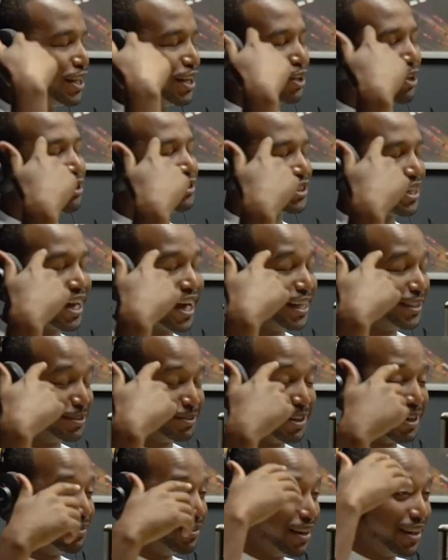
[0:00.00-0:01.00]
can close her eyes
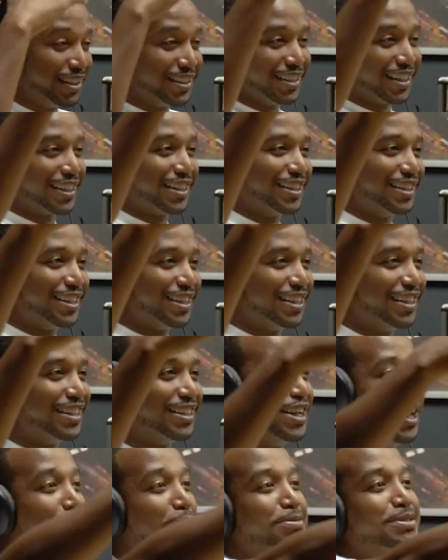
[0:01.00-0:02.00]
or whatever. The upside and, like, down
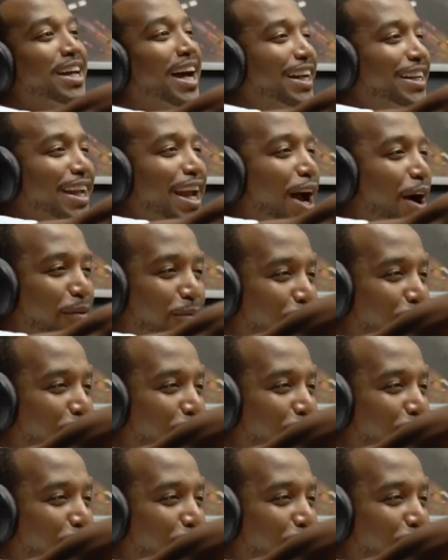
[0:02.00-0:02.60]
world. The upside down